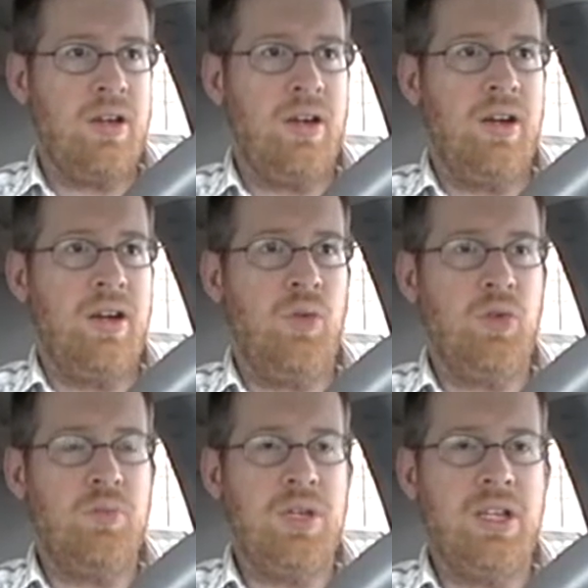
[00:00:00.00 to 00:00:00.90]
uh,
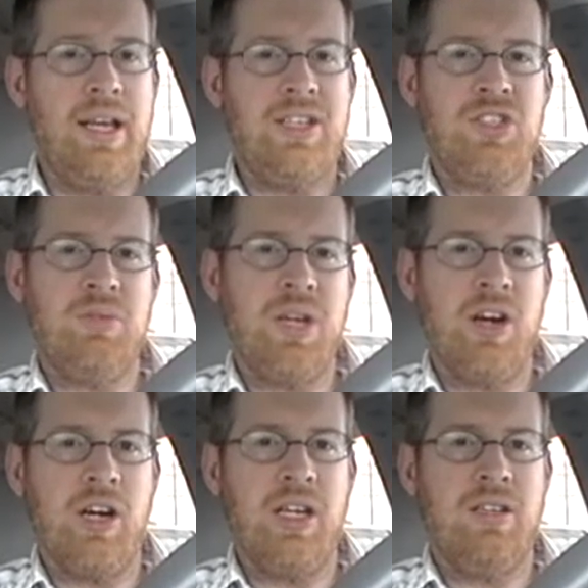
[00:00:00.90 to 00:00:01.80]
would be like Jim
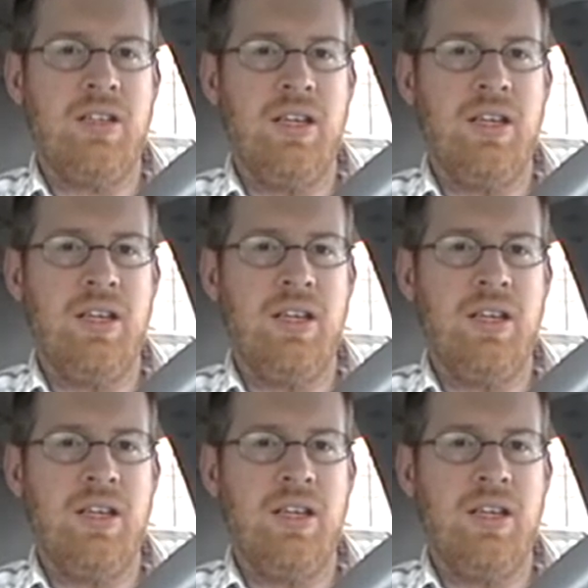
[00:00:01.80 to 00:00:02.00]
Carrey